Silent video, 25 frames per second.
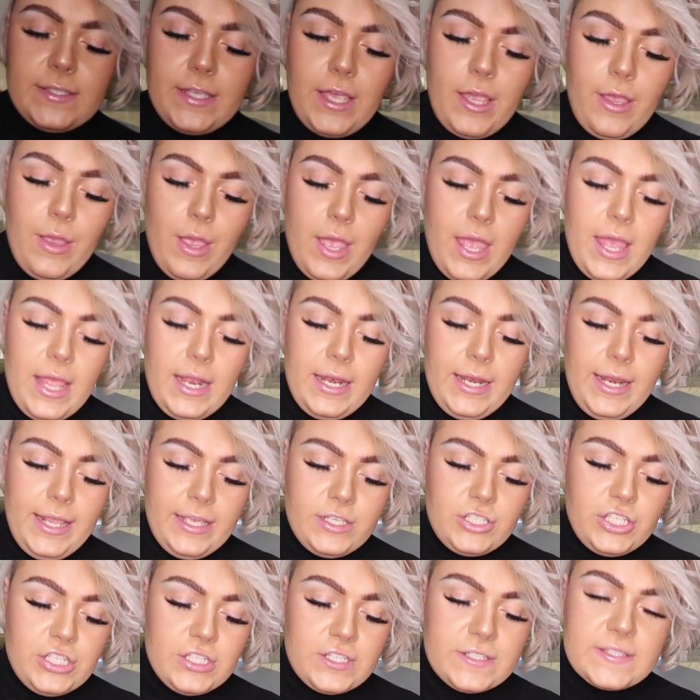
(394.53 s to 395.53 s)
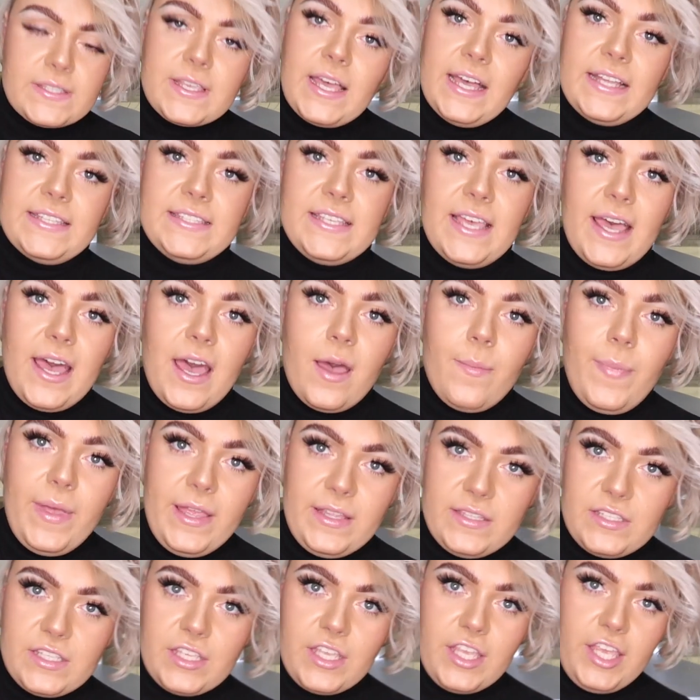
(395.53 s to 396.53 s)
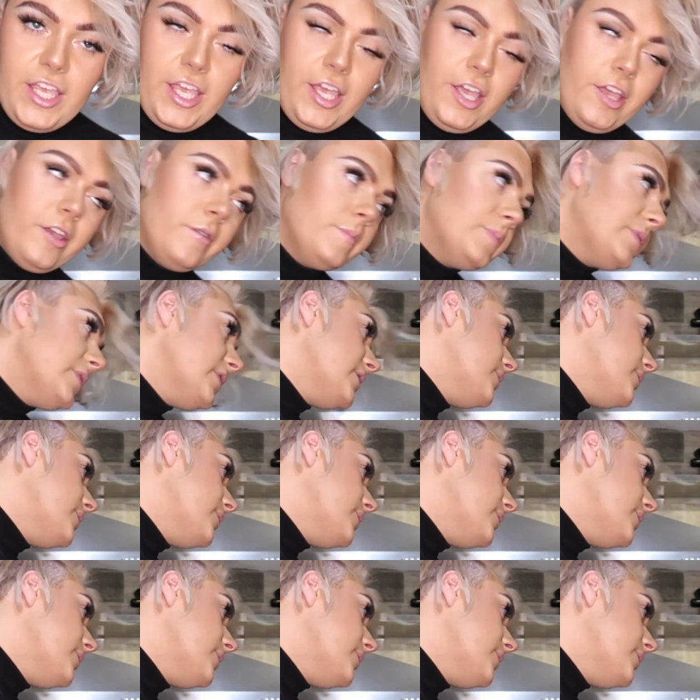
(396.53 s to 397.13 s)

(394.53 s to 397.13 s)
So literally just cut it up into cubes.